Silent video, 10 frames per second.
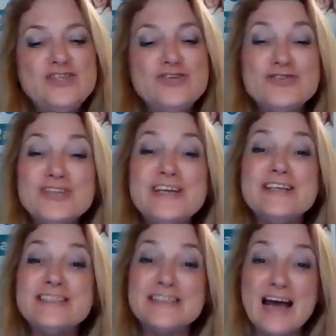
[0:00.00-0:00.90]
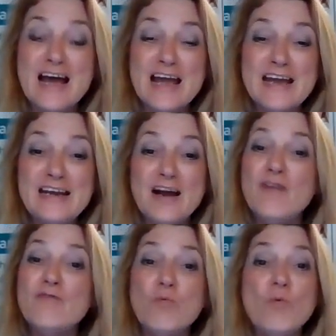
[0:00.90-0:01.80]
usually a sign
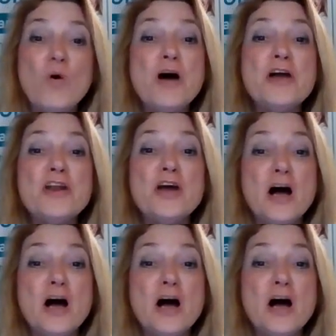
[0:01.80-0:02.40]
of one